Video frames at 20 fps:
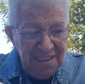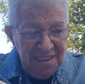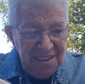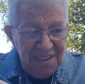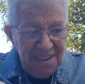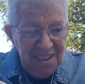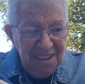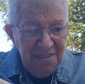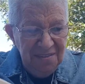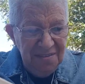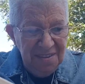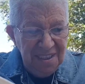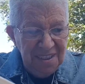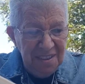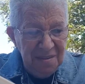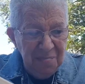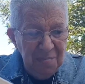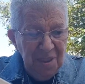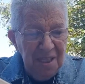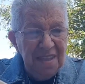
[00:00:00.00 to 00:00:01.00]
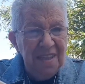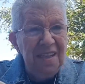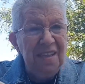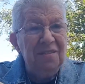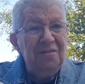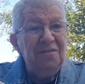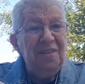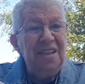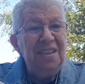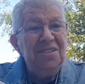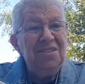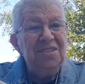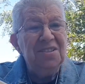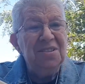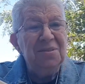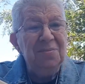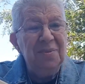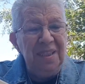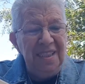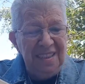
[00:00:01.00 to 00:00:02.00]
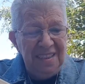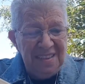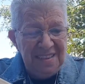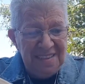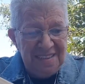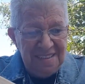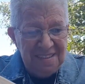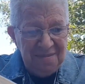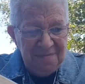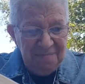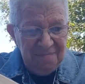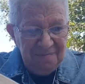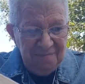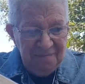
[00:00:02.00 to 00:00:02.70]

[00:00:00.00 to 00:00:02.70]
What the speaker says: shielded by their gracious wings.